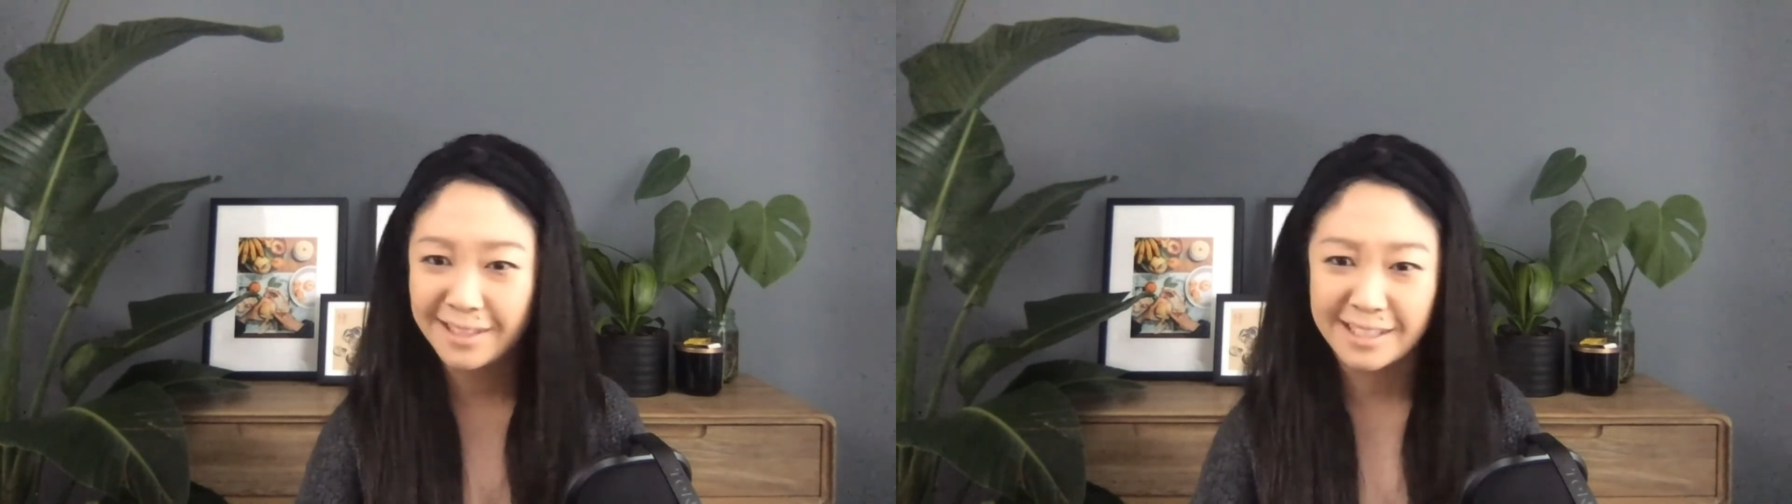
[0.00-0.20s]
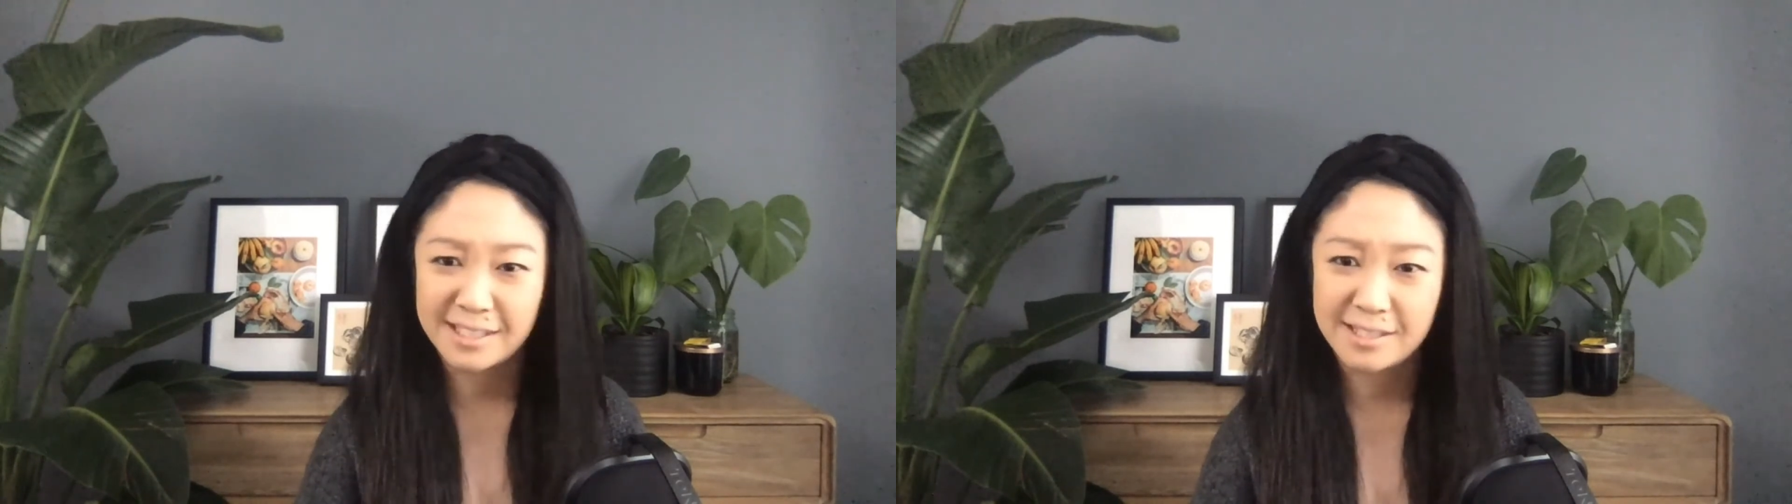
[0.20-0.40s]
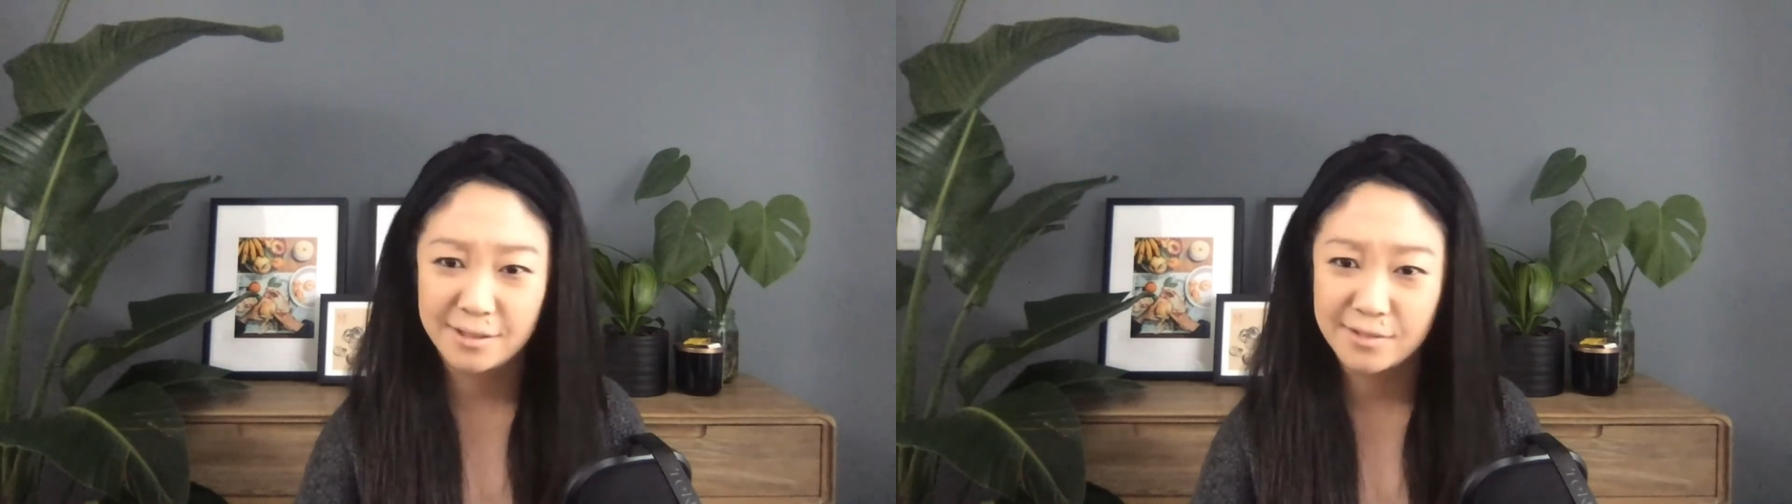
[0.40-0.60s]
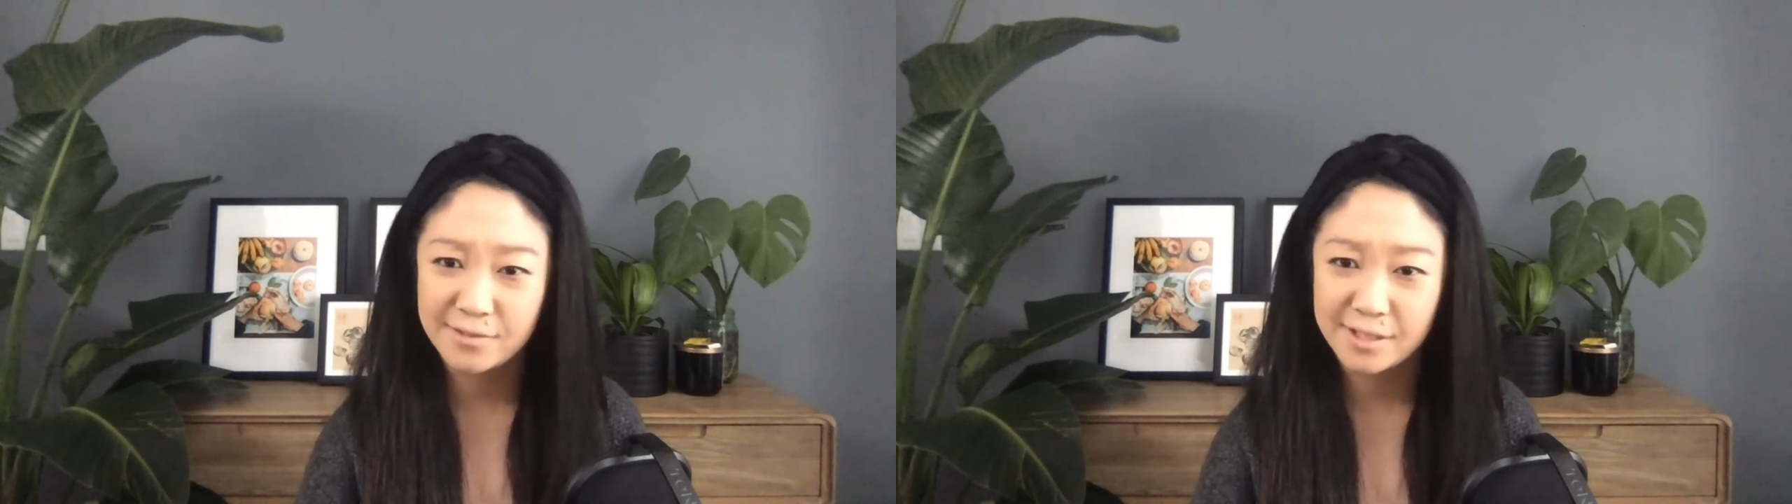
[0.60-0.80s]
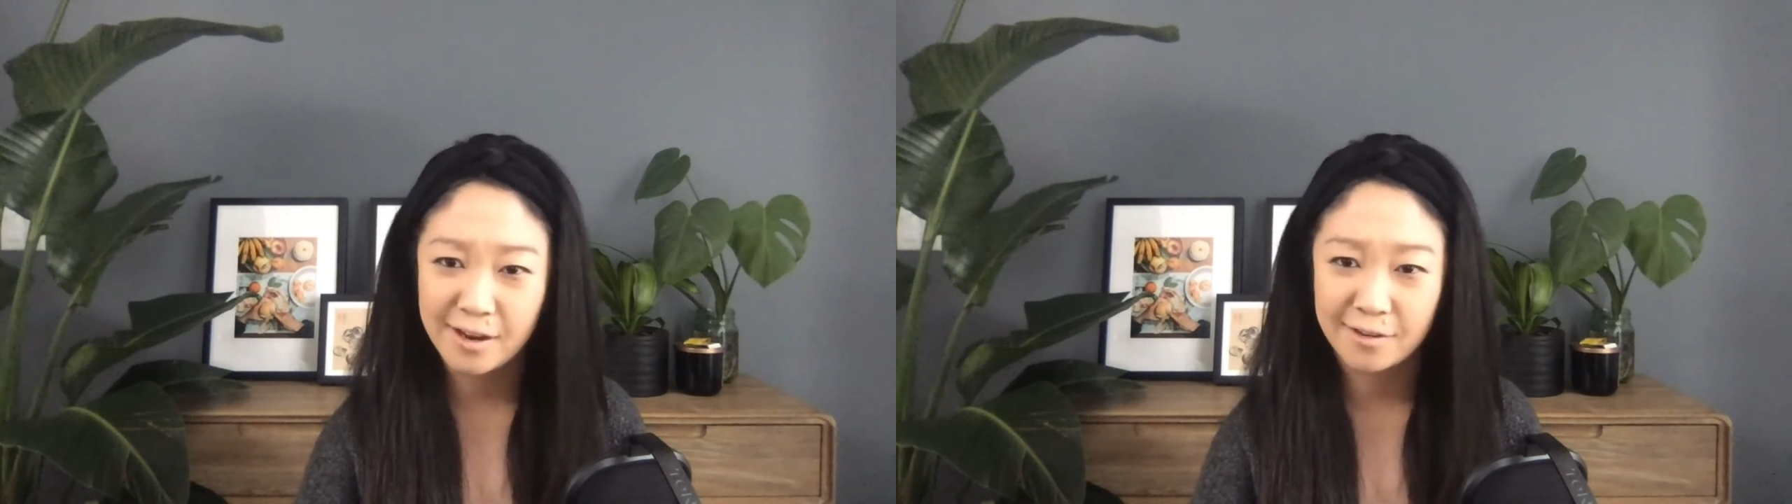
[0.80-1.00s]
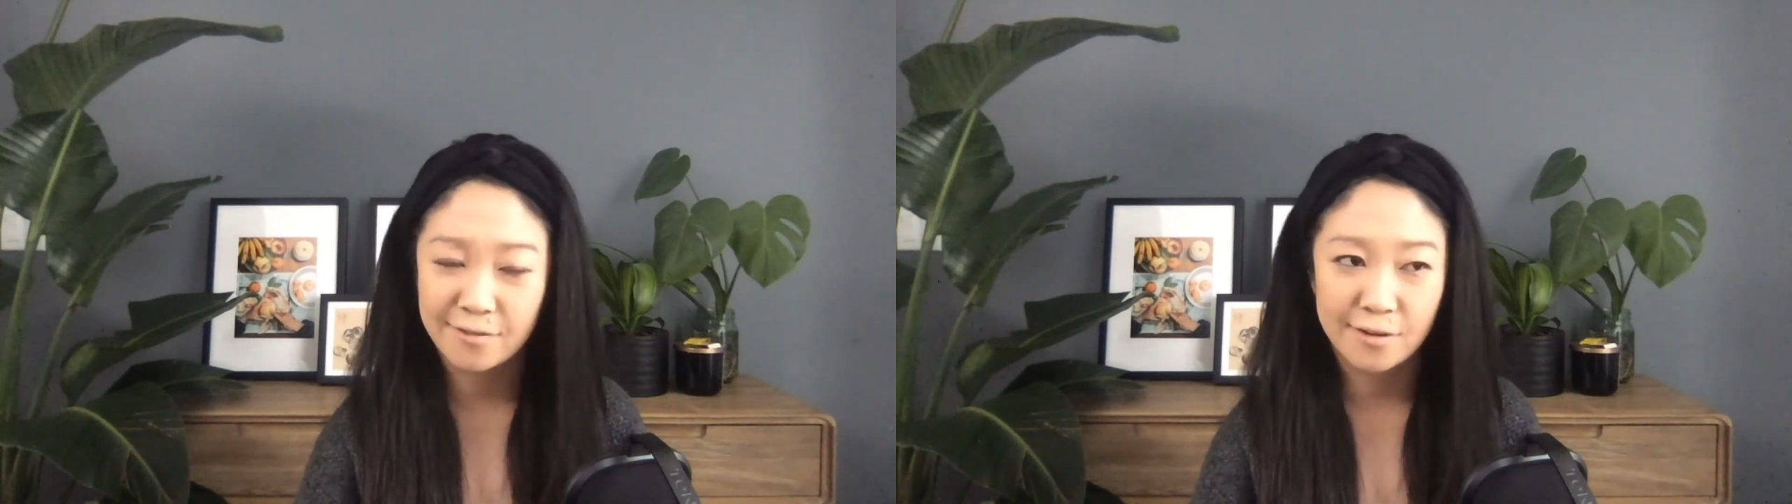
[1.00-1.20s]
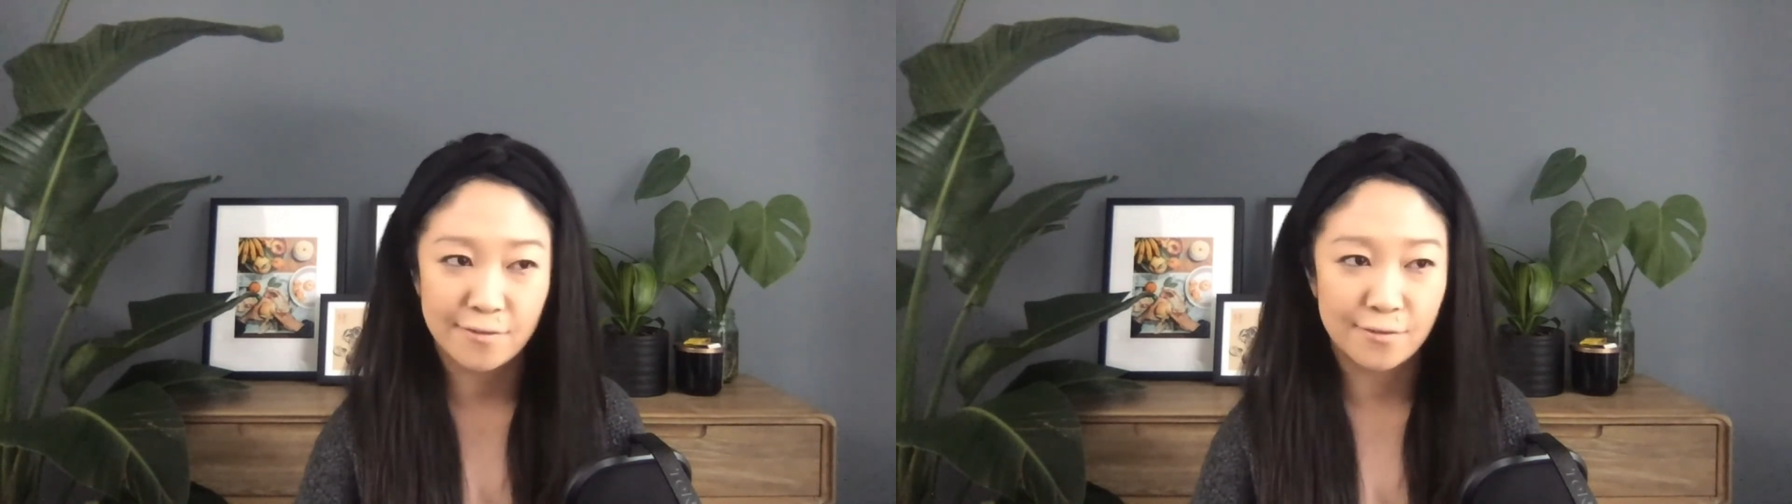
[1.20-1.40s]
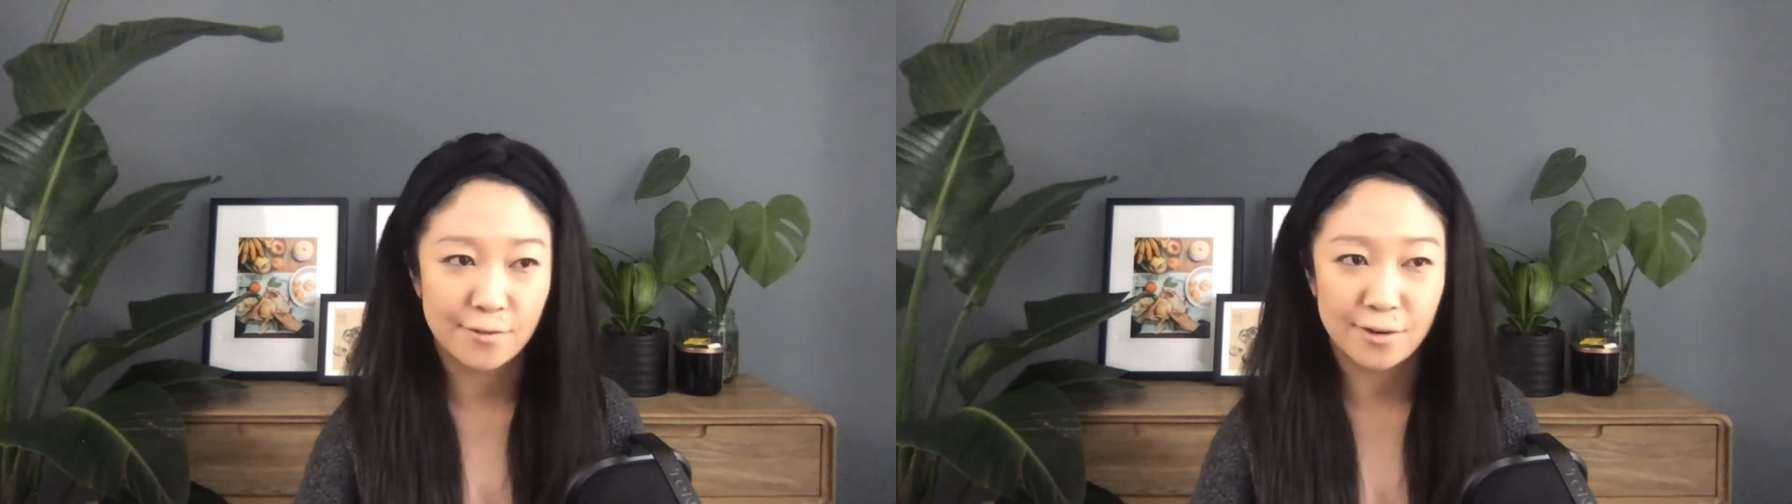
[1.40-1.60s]
like a stills photographer
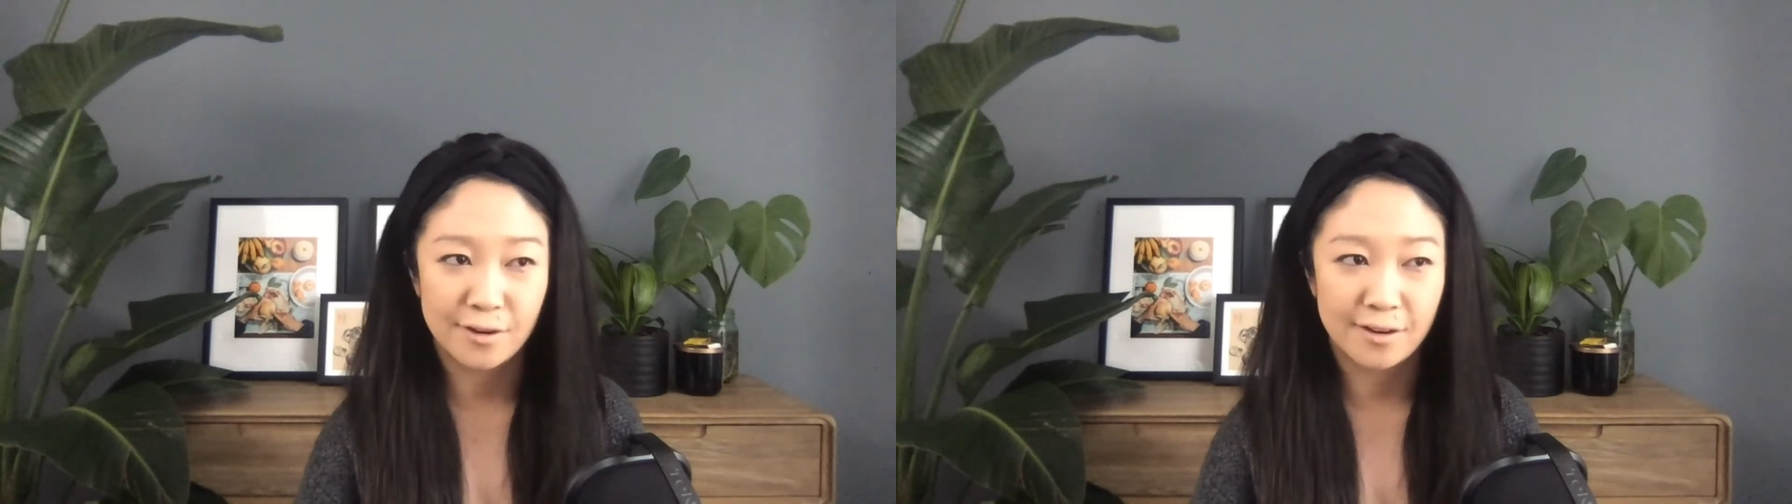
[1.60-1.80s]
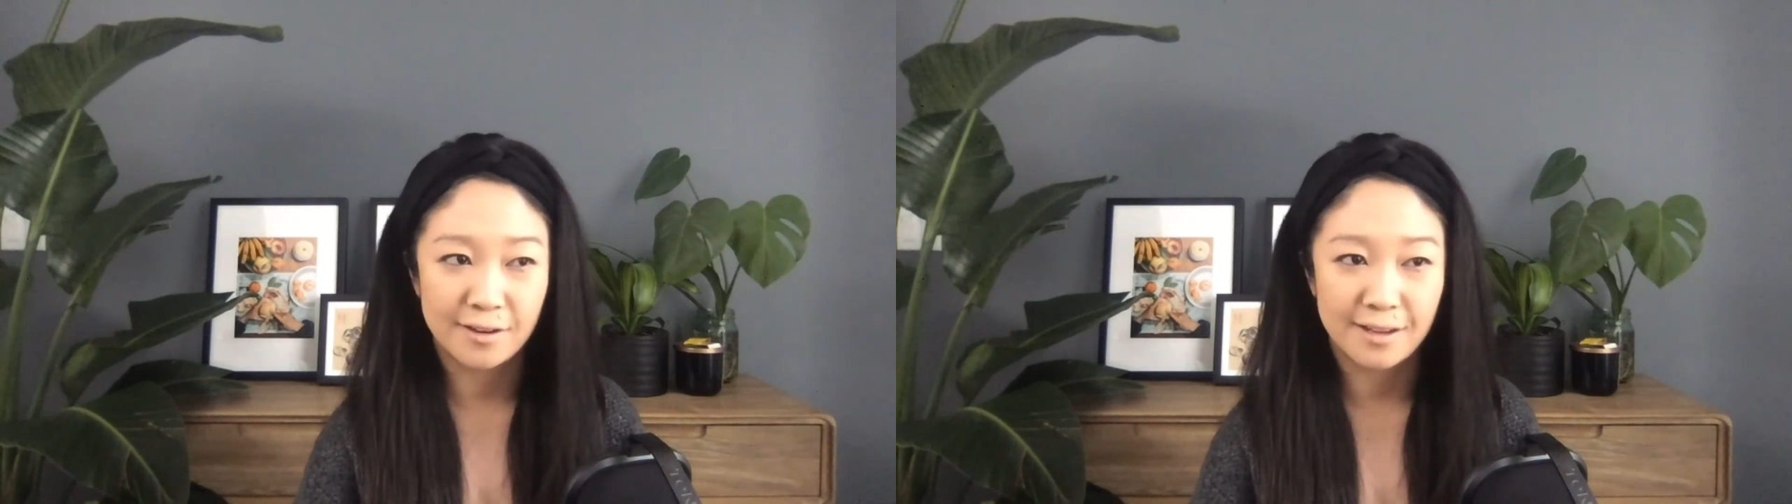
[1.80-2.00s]
for